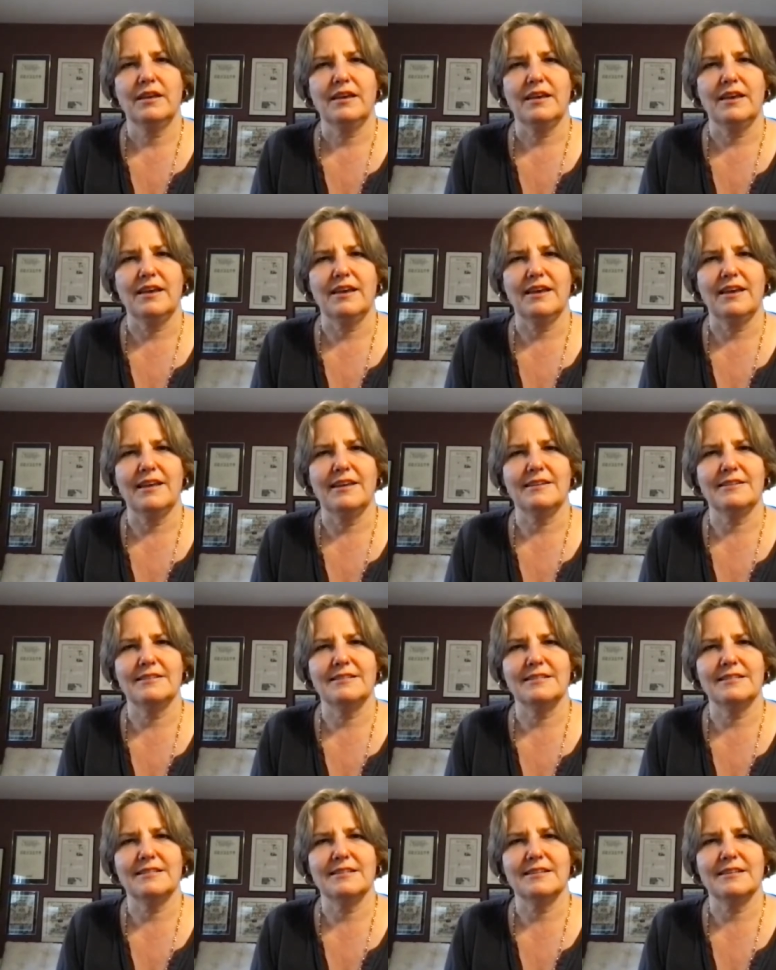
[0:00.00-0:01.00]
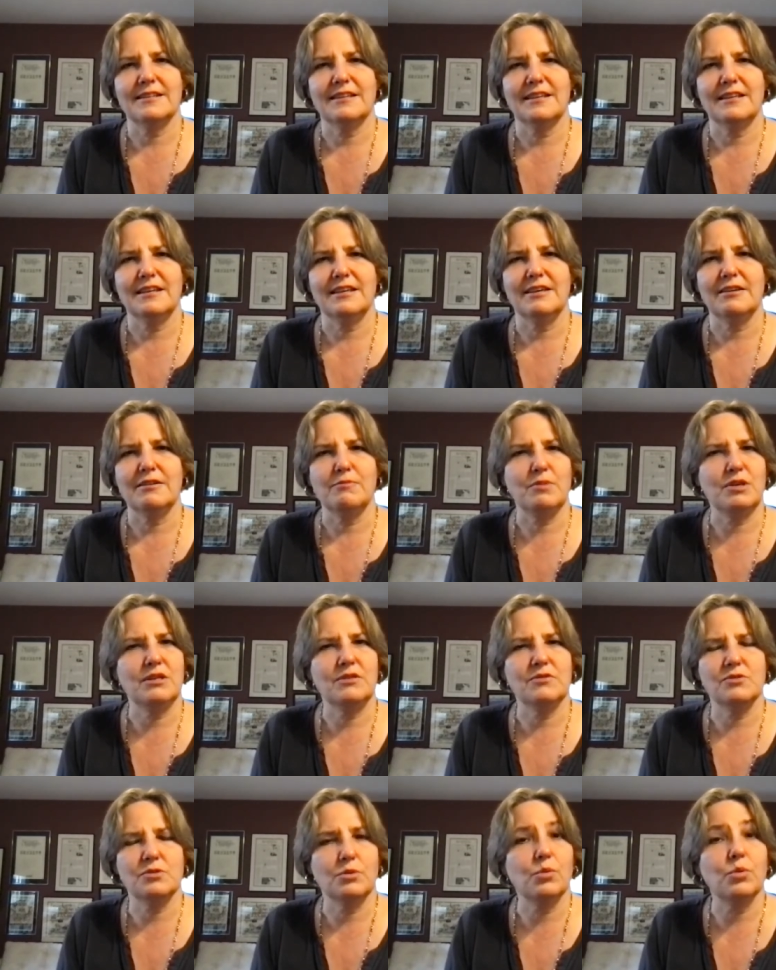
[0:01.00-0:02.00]
And it
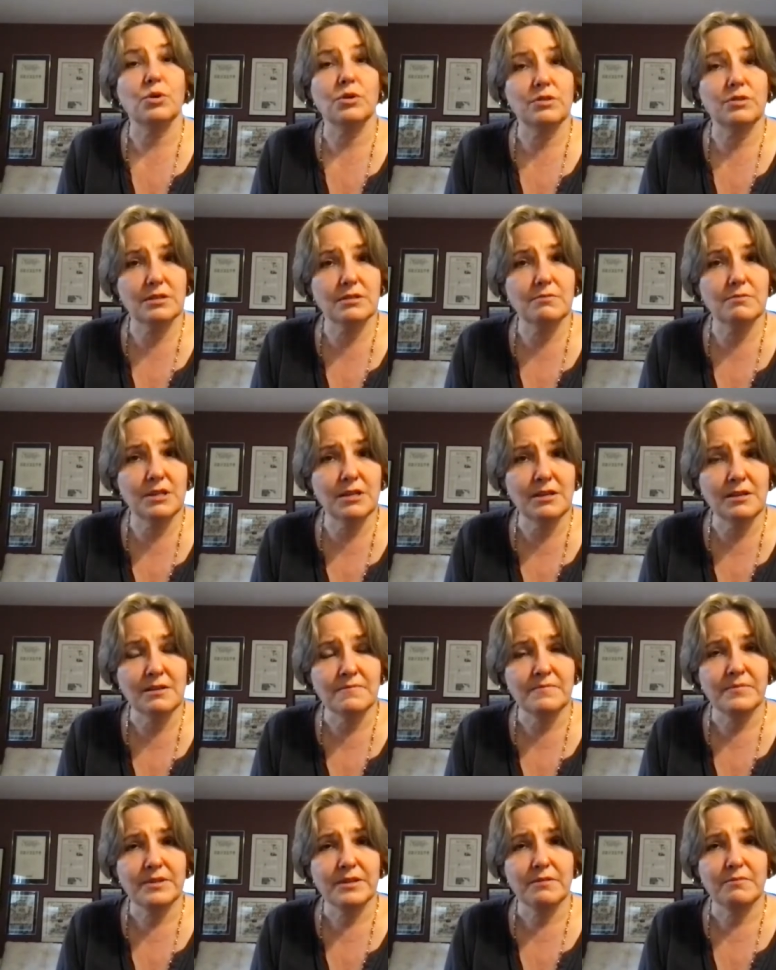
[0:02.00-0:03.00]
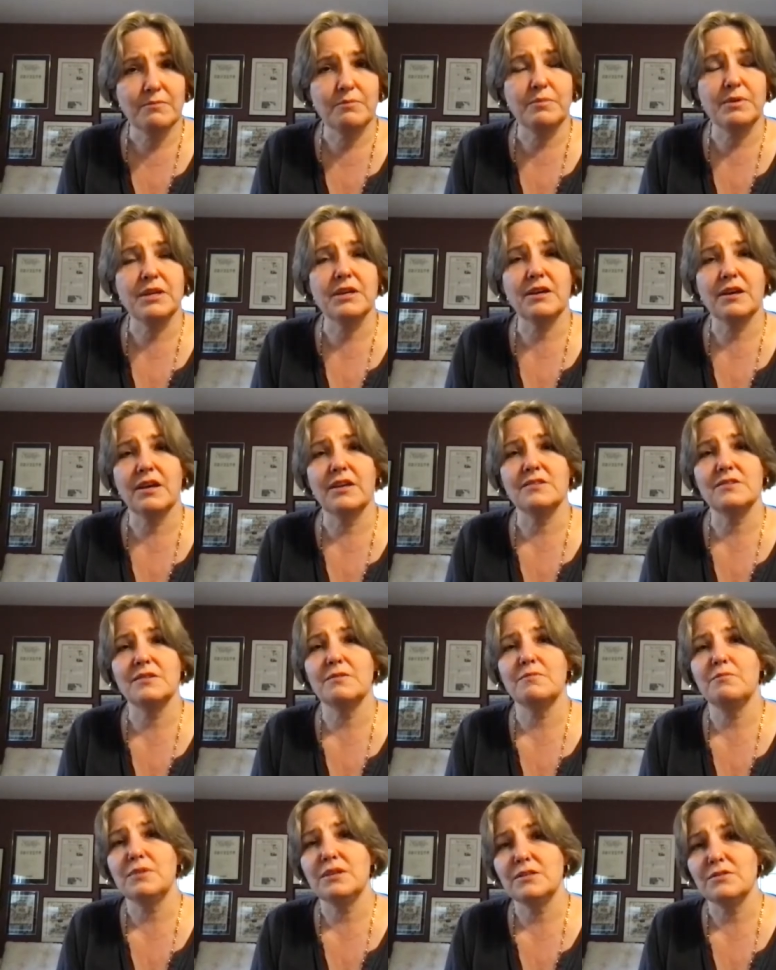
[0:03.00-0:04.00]
means the world to me because
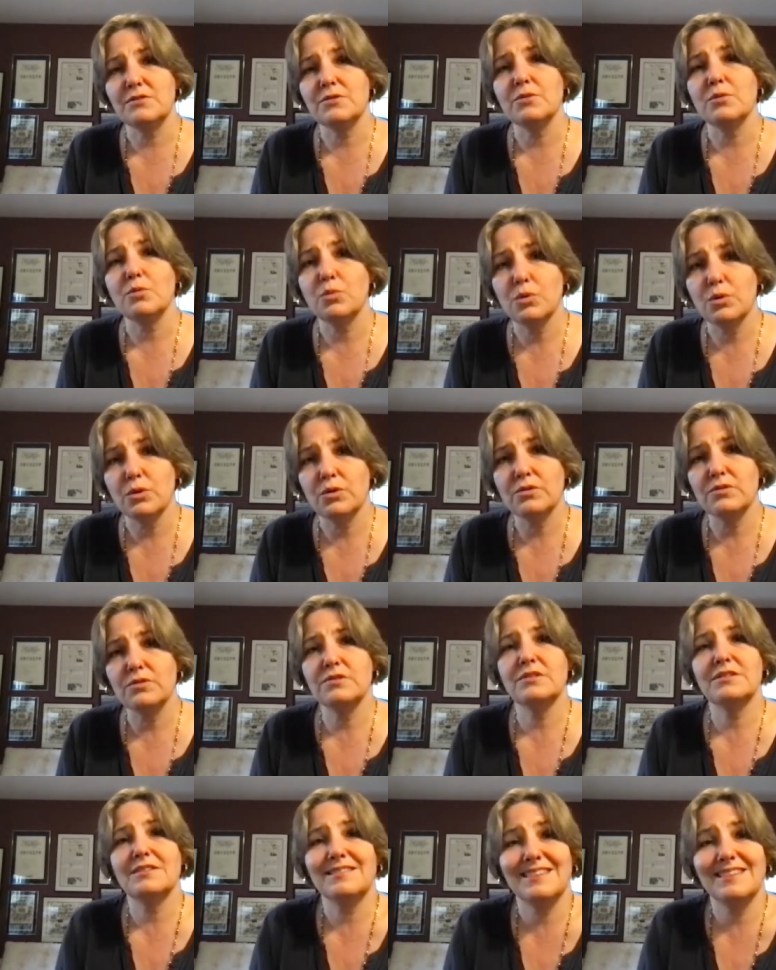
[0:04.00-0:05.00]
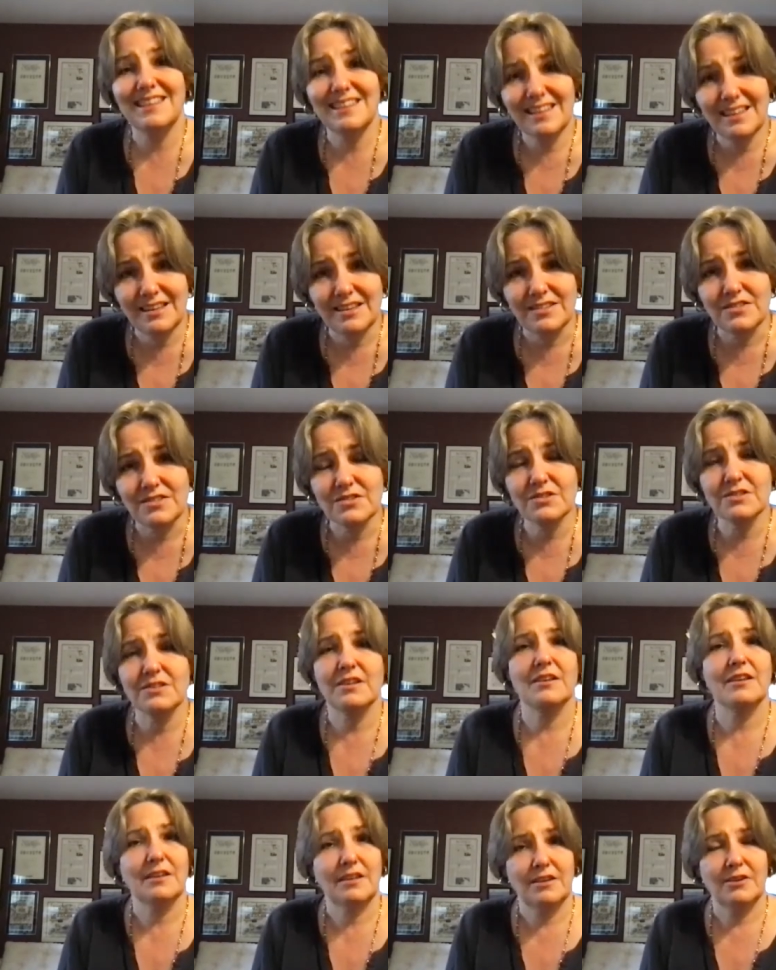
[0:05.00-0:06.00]
it means the world to the kids
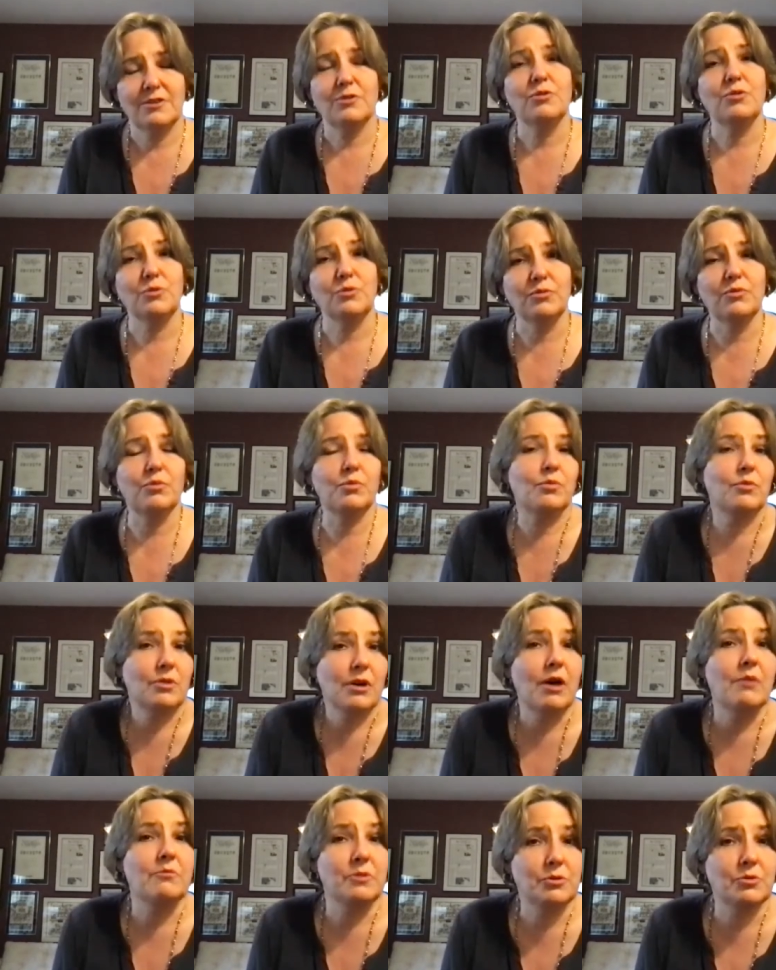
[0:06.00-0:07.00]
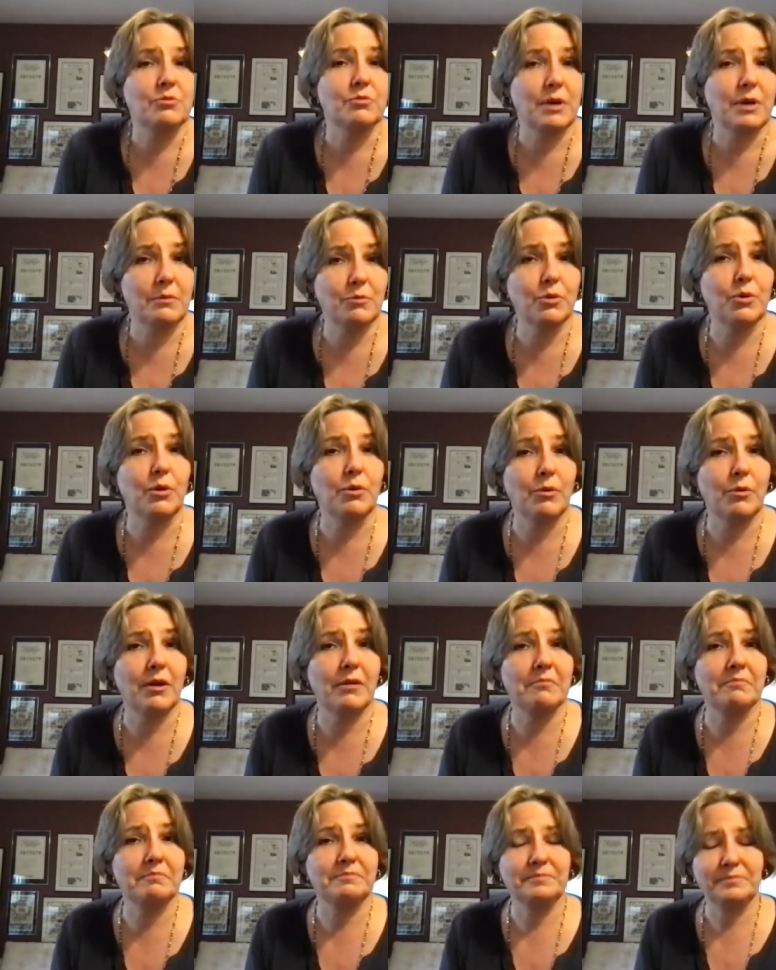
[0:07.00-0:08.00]
who've come through my program.
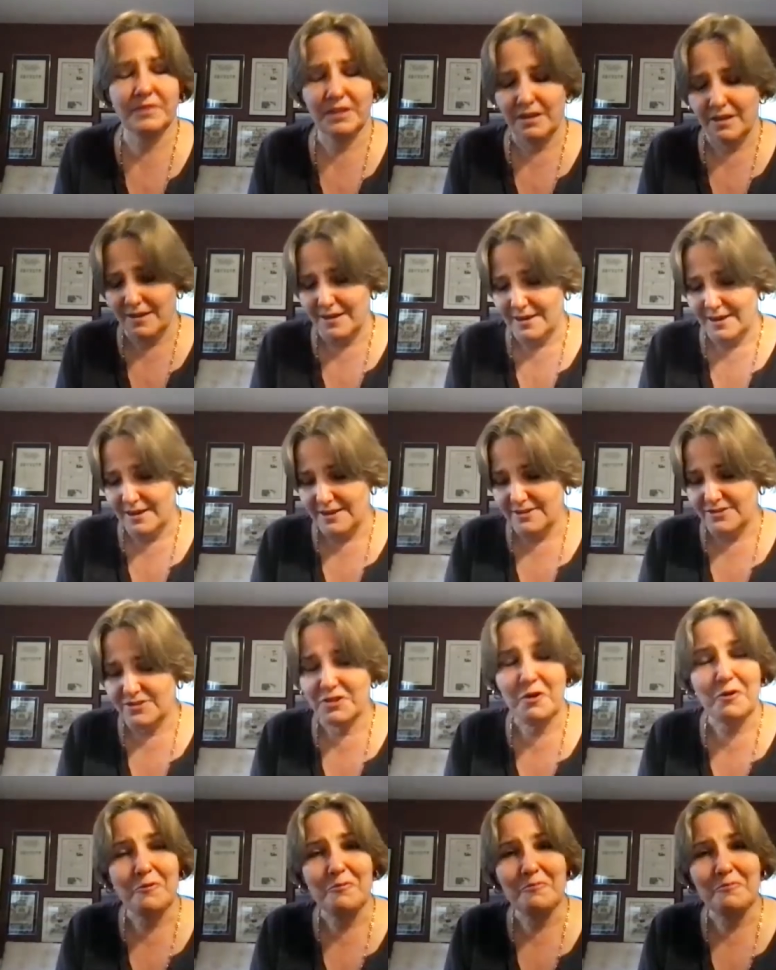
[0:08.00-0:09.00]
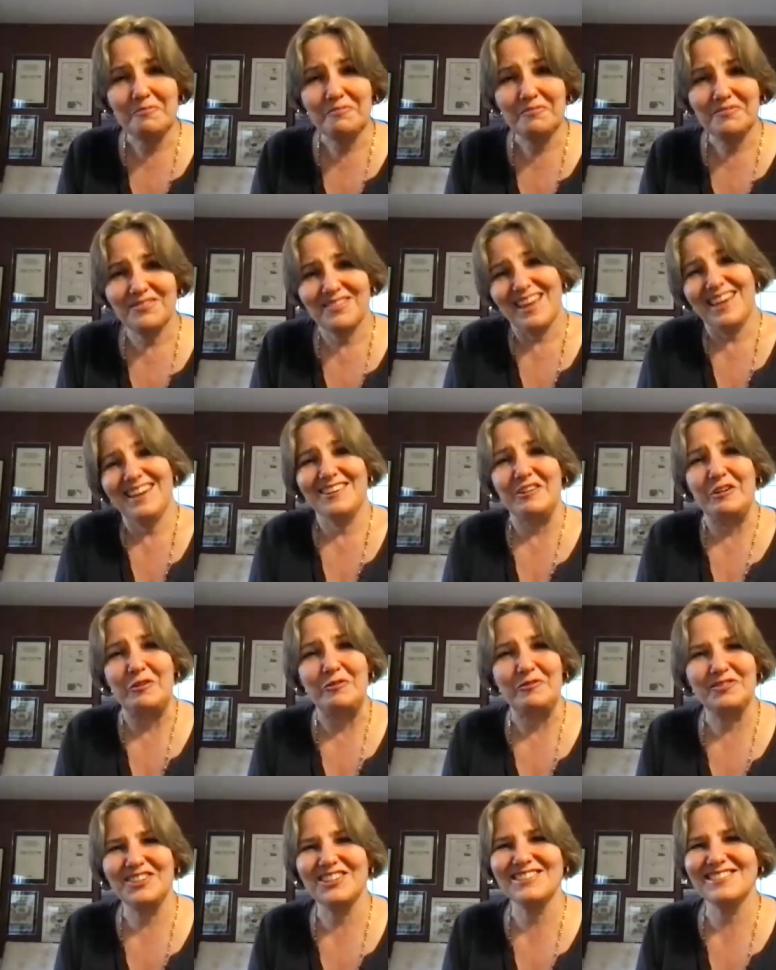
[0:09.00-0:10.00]
So I don't know.
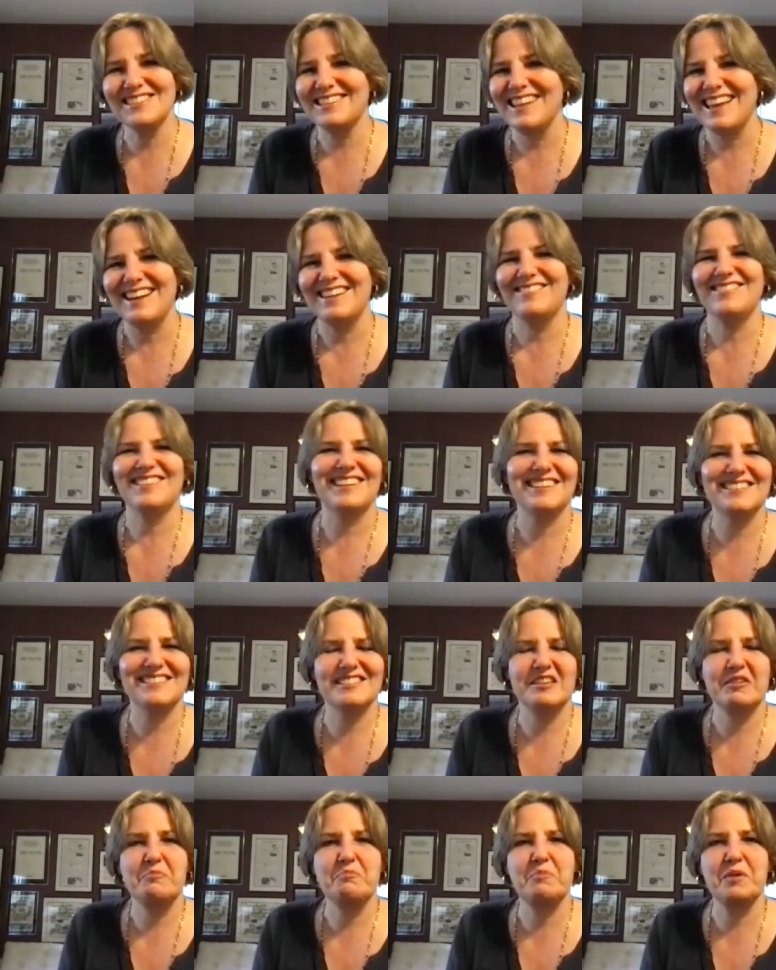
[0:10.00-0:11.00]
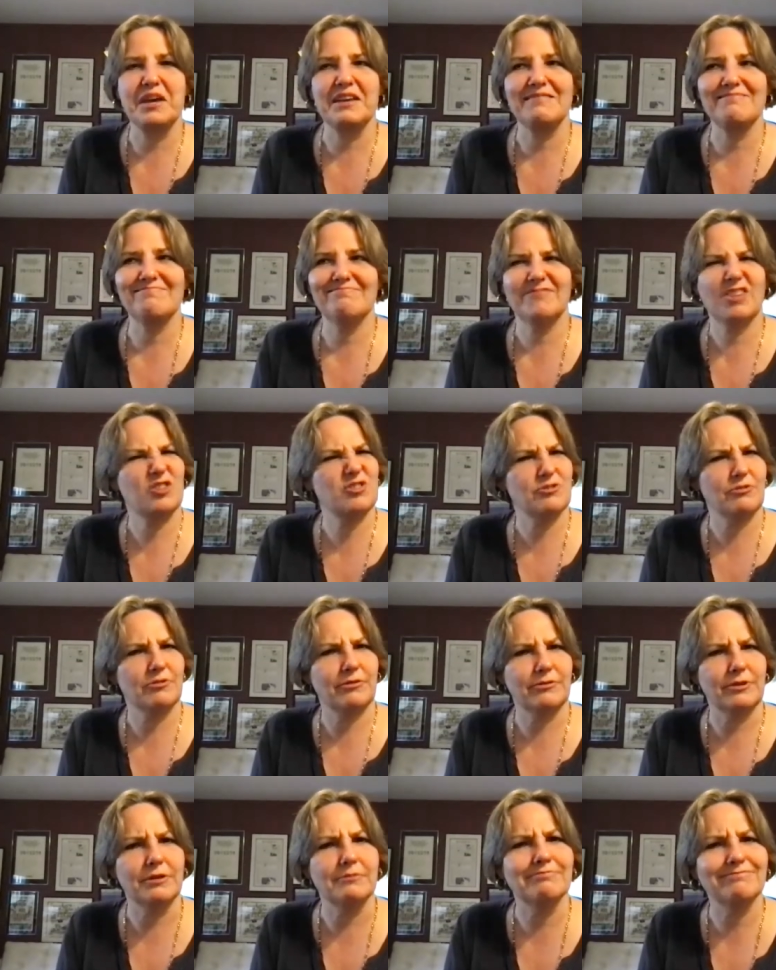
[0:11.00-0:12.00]
There's a lot of things, but those are a few.